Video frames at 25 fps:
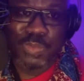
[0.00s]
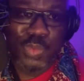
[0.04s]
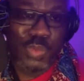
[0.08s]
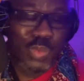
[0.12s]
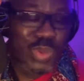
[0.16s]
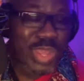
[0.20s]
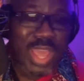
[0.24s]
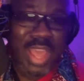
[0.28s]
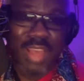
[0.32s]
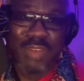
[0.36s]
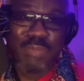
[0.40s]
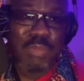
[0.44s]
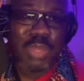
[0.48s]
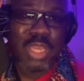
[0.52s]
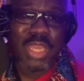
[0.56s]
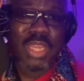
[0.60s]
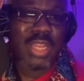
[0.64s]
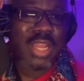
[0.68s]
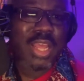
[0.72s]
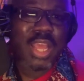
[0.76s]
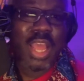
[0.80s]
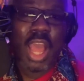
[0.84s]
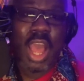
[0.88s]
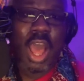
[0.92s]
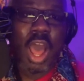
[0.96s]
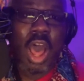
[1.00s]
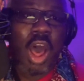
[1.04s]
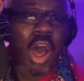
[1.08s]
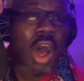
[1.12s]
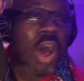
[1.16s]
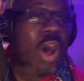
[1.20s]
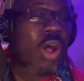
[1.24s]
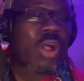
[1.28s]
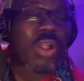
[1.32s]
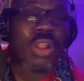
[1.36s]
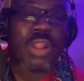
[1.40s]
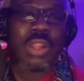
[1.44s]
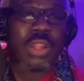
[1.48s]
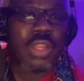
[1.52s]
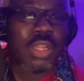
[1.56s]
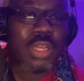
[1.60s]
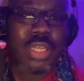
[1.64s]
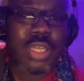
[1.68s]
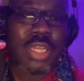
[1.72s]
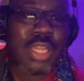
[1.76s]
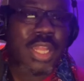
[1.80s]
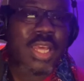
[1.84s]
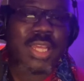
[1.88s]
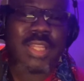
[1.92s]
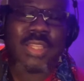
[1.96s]
We have been all
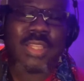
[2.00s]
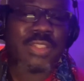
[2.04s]
uh,